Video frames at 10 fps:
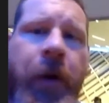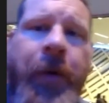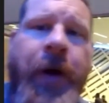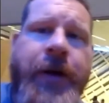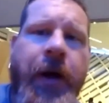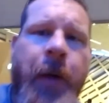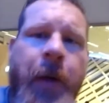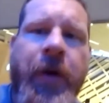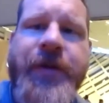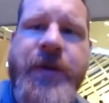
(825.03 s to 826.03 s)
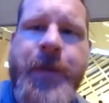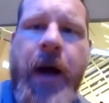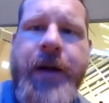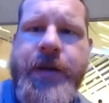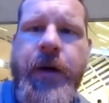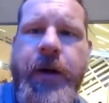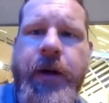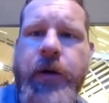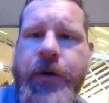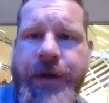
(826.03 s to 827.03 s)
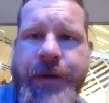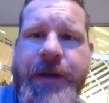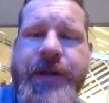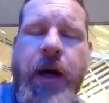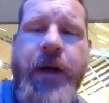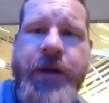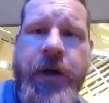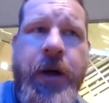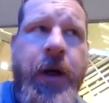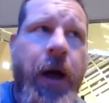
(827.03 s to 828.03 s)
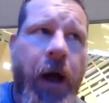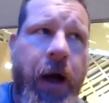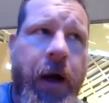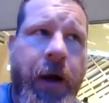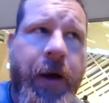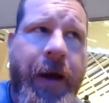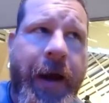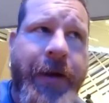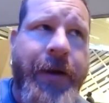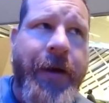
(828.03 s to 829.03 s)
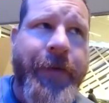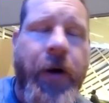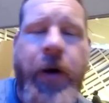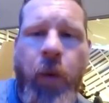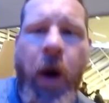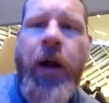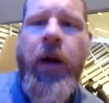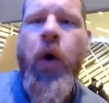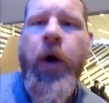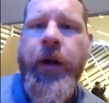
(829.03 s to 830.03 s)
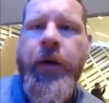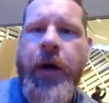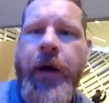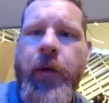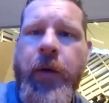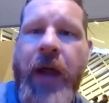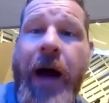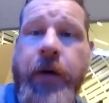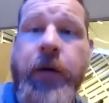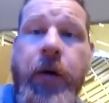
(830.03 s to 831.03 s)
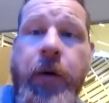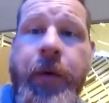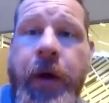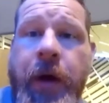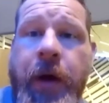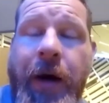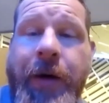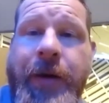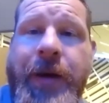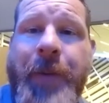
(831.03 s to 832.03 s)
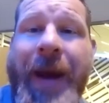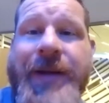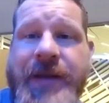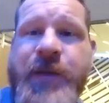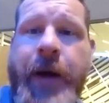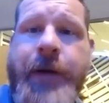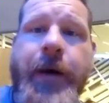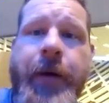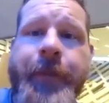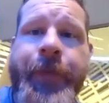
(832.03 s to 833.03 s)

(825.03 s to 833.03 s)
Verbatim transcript: of un- a couple of sponsor inclusions and such, uh, and a very well oiled uh, locker room, uh, the pace has picked up.